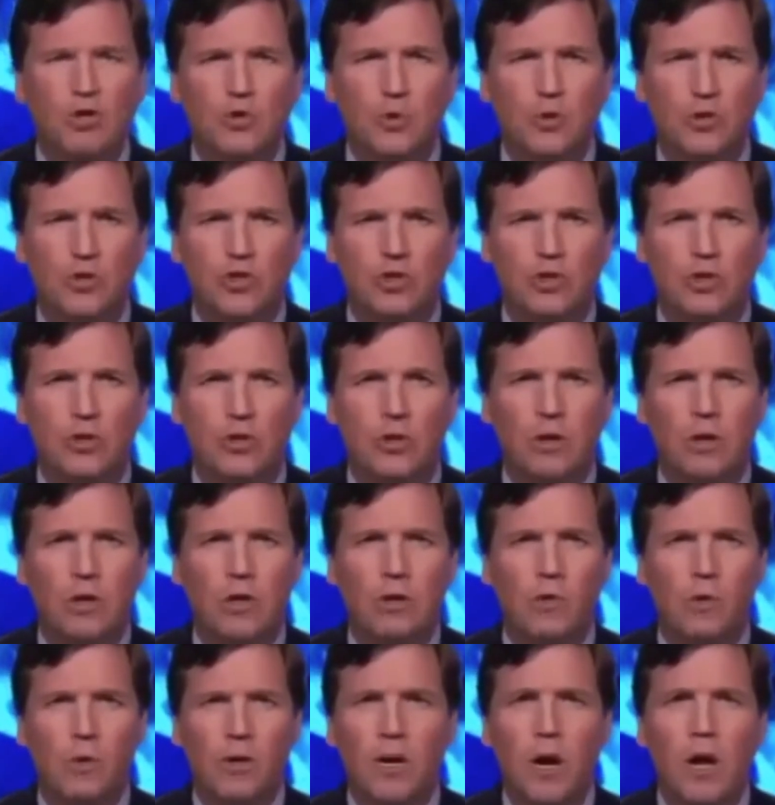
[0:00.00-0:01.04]
we're sure.
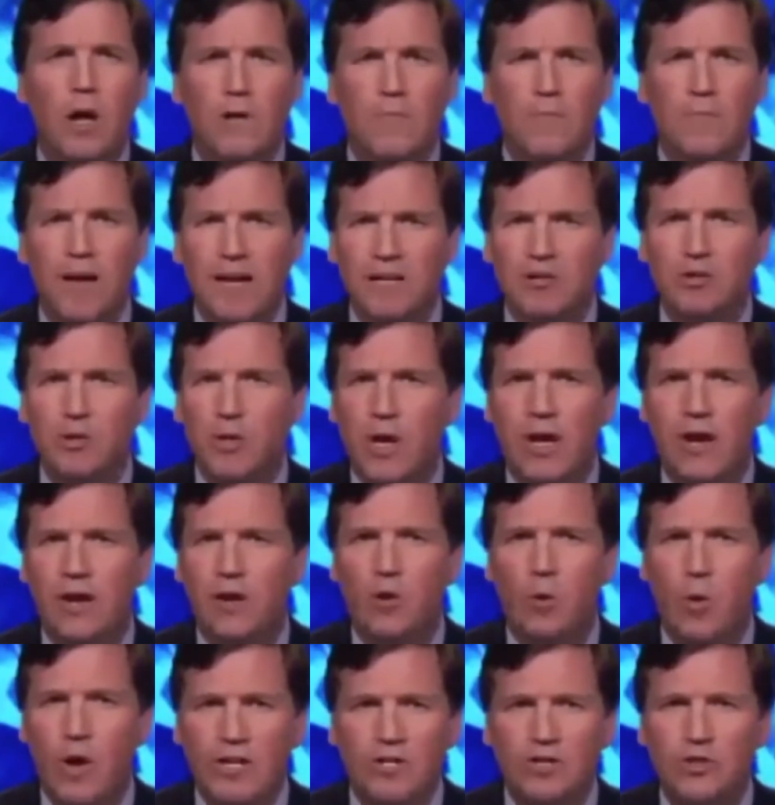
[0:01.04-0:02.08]
What an
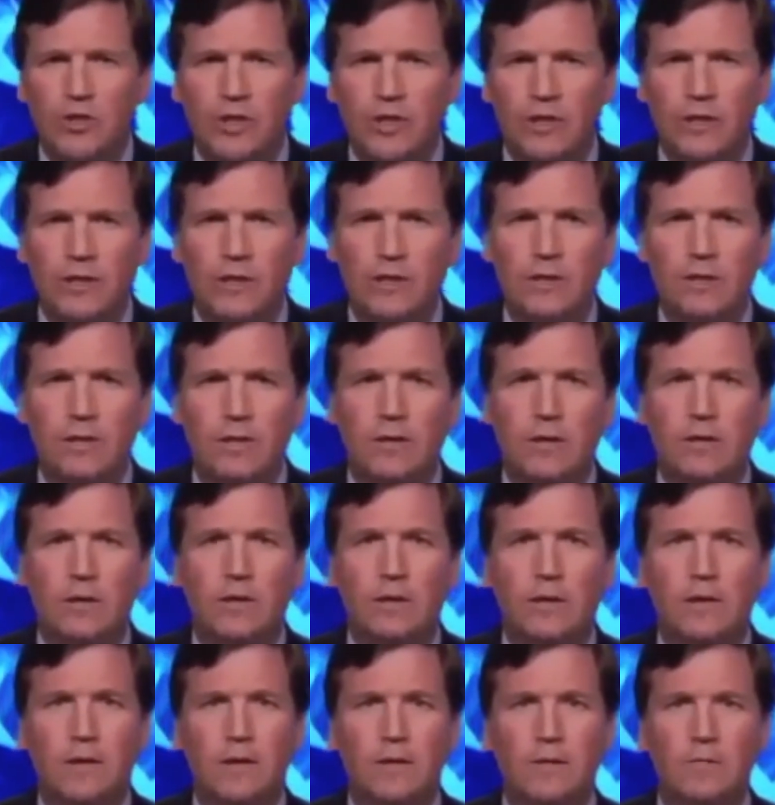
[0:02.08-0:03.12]
unpatriotic question.
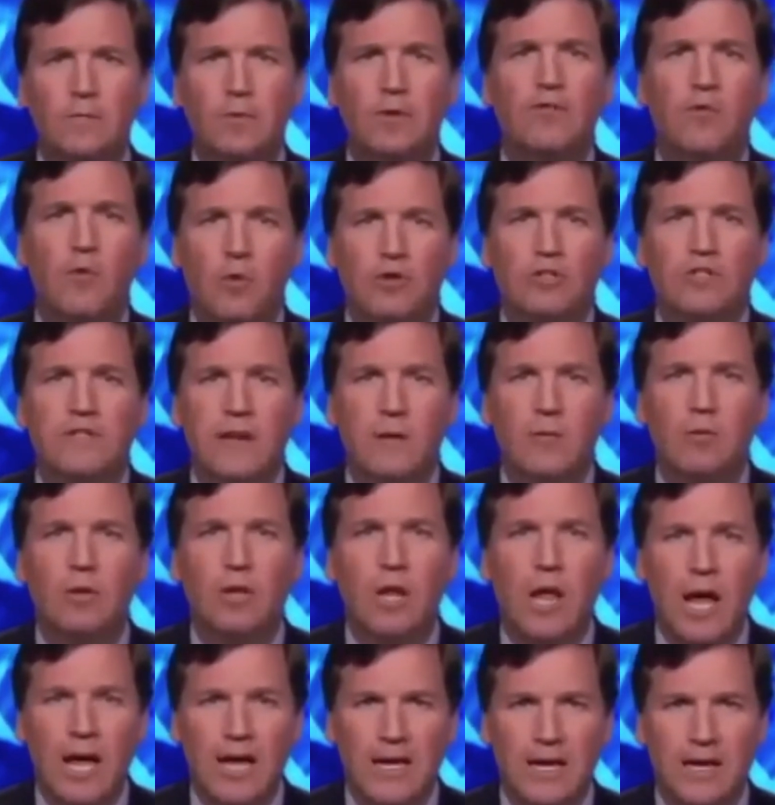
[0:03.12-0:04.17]
But of course they were
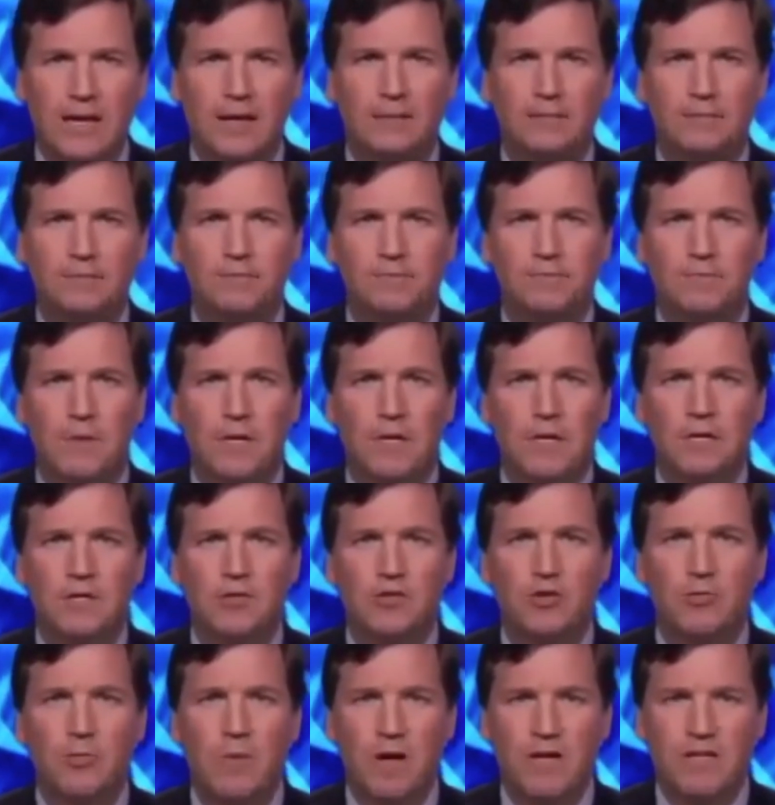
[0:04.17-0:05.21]
lying.
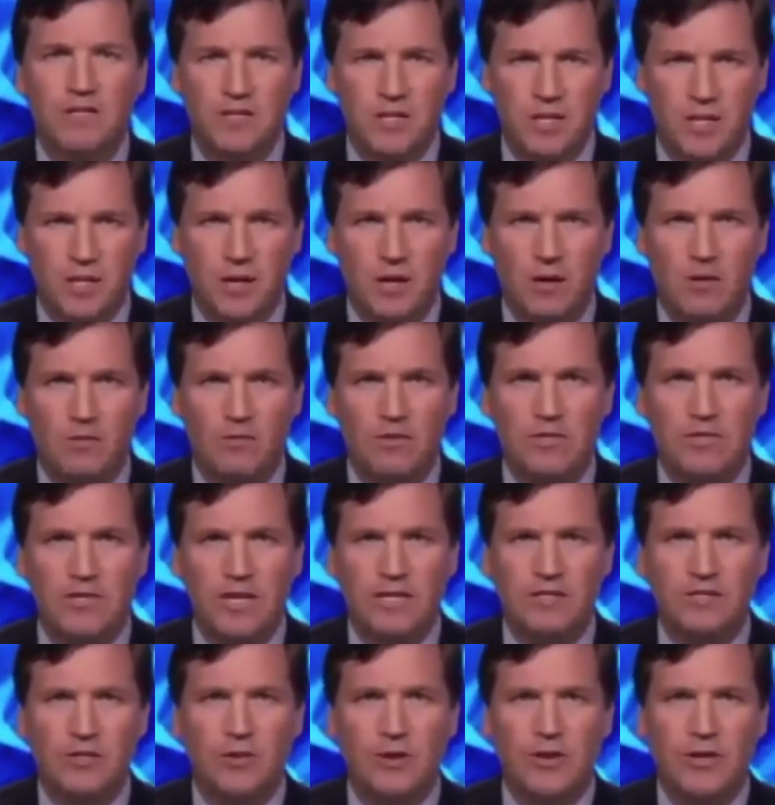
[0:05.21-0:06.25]
2 months ago, the
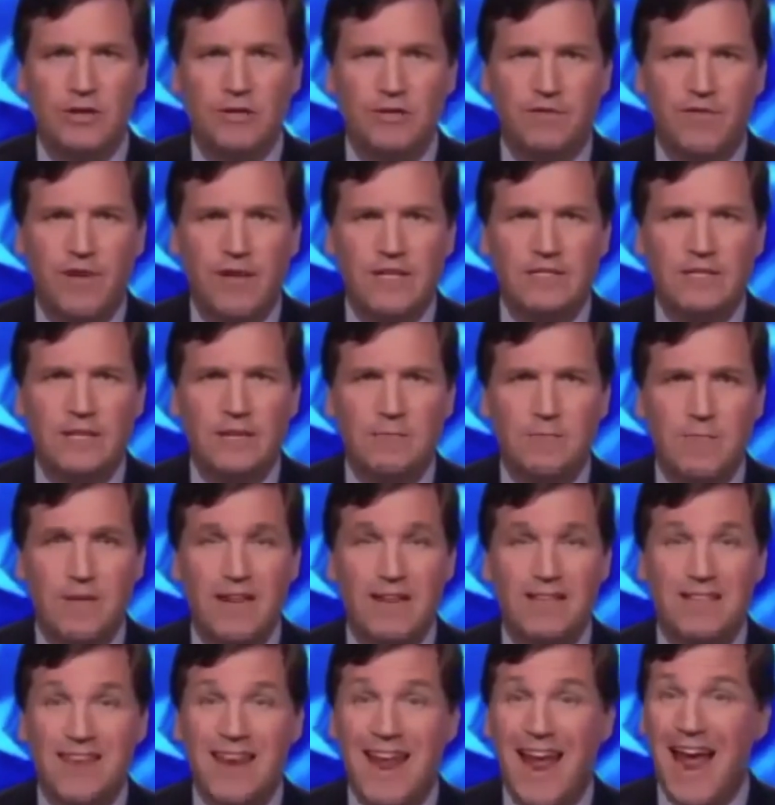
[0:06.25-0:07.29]
Secretary of Defense
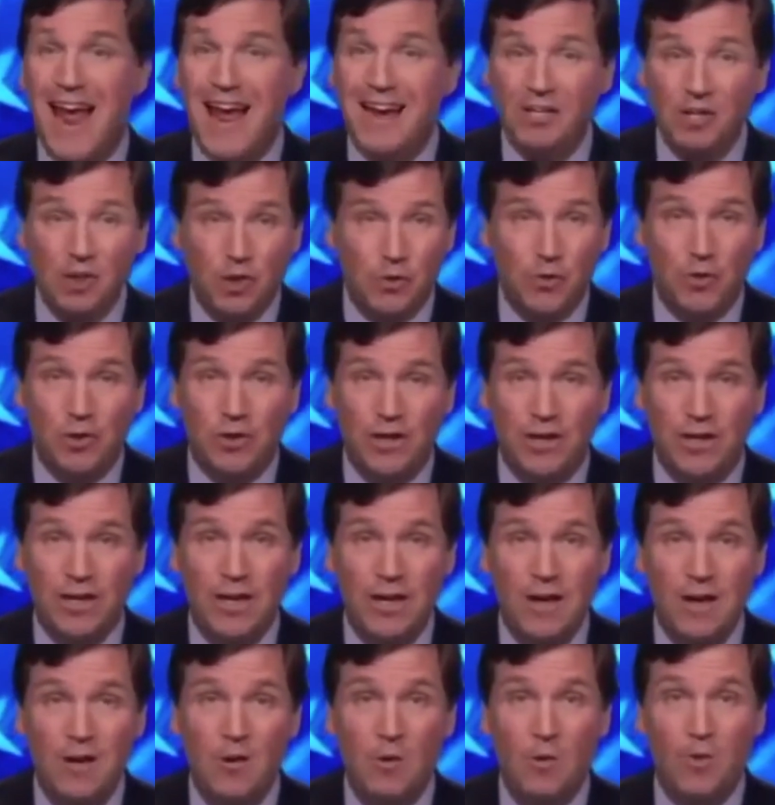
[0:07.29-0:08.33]
admitted that
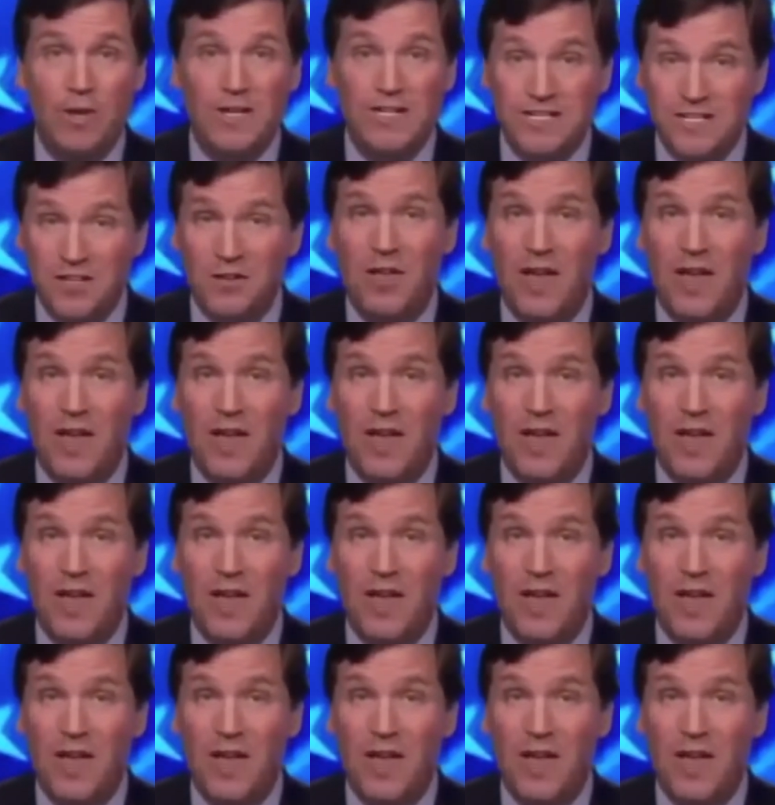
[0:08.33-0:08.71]
actually we still